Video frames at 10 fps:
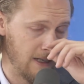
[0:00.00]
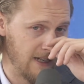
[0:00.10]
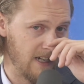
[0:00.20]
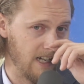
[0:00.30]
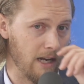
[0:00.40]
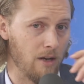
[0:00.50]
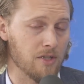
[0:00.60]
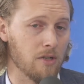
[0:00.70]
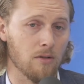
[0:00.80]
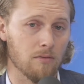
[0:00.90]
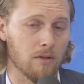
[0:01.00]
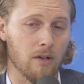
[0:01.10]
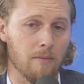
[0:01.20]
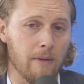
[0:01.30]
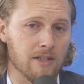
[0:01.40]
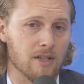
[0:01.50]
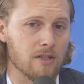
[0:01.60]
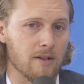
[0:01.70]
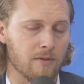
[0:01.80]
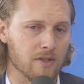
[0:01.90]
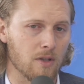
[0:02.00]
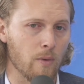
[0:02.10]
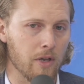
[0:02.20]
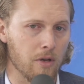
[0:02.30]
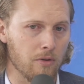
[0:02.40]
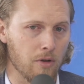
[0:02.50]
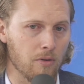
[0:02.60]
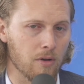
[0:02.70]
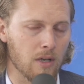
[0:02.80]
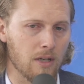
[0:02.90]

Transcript: and also made such a difference in the way you